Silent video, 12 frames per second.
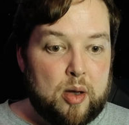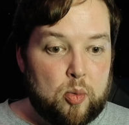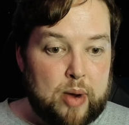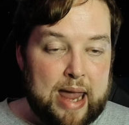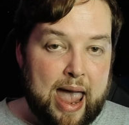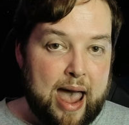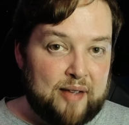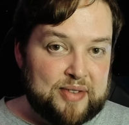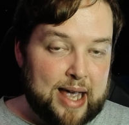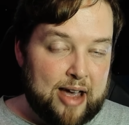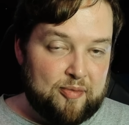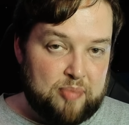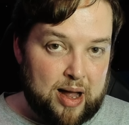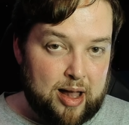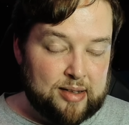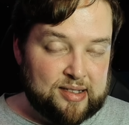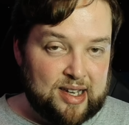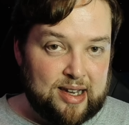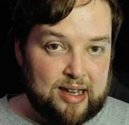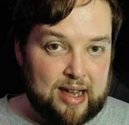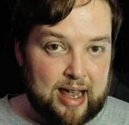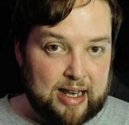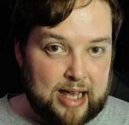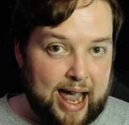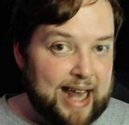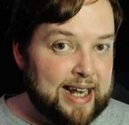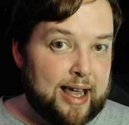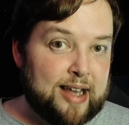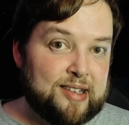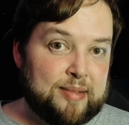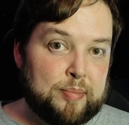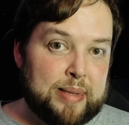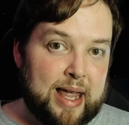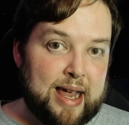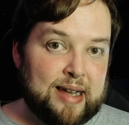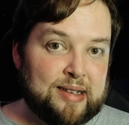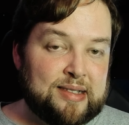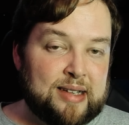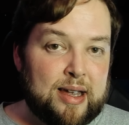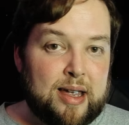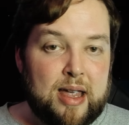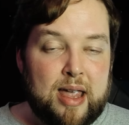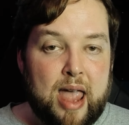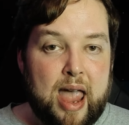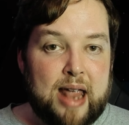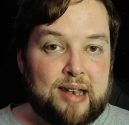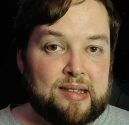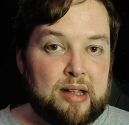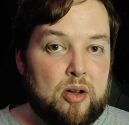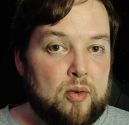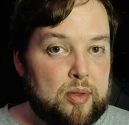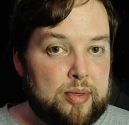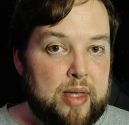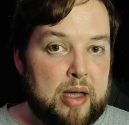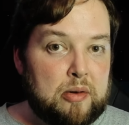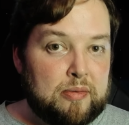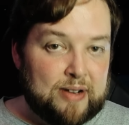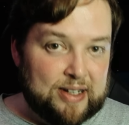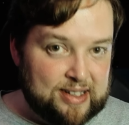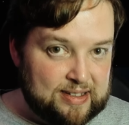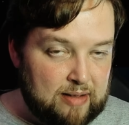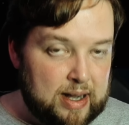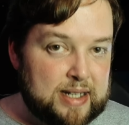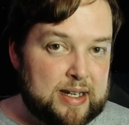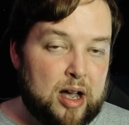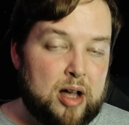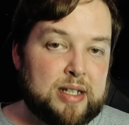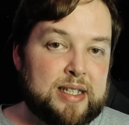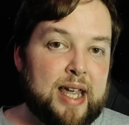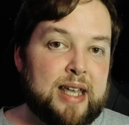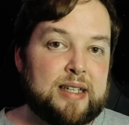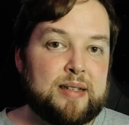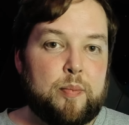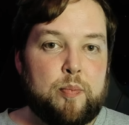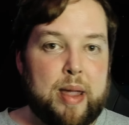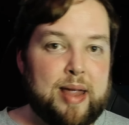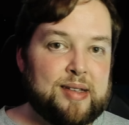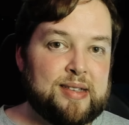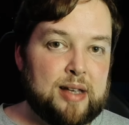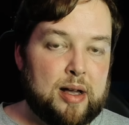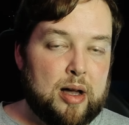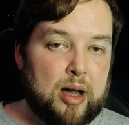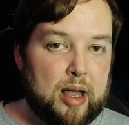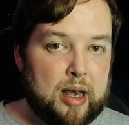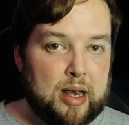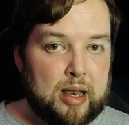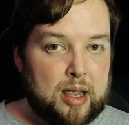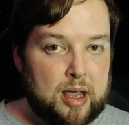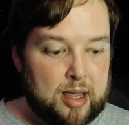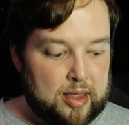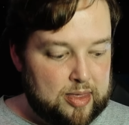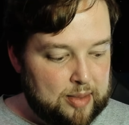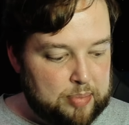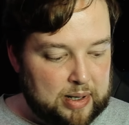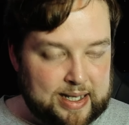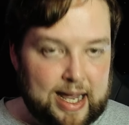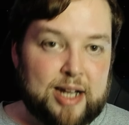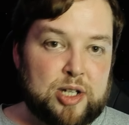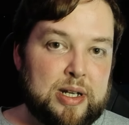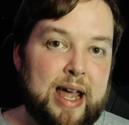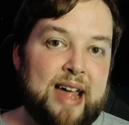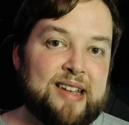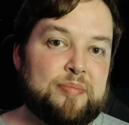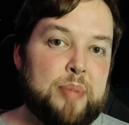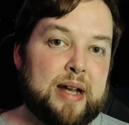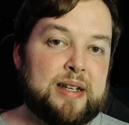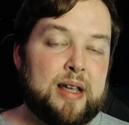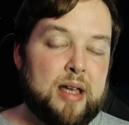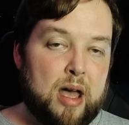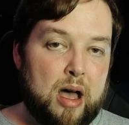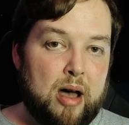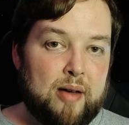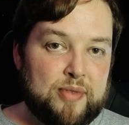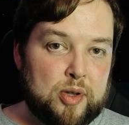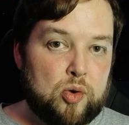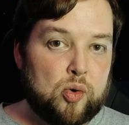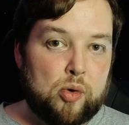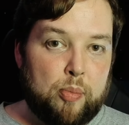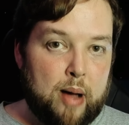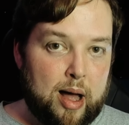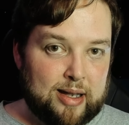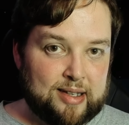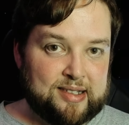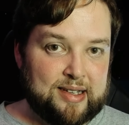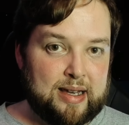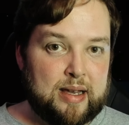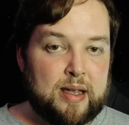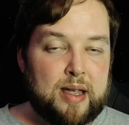we have to have policy and guidelines in place. And so they'll restrict content based on the protection aspect of the Google policy.